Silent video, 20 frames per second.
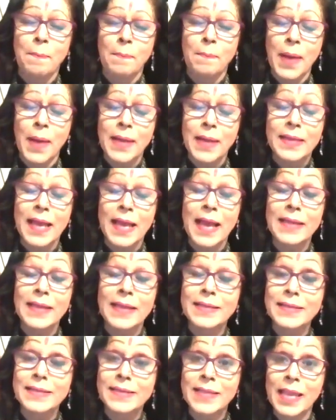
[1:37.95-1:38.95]
but at
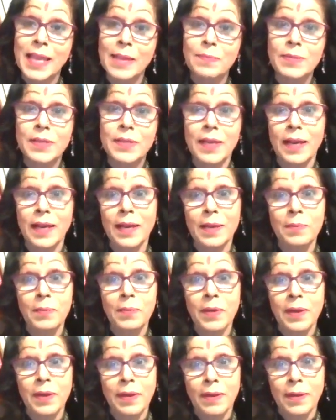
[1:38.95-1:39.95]
the same time,
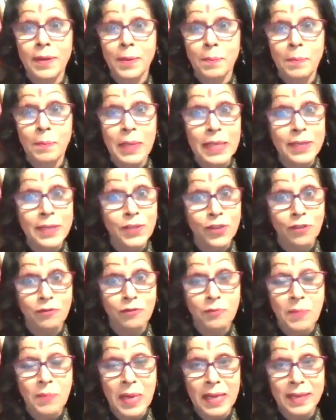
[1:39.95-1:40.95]
peace
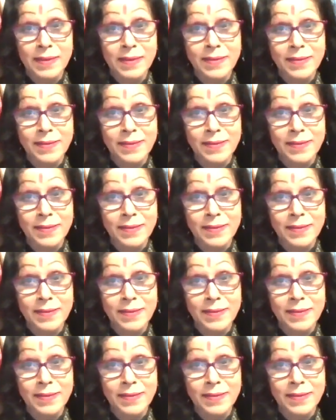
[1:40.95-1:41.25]
of mind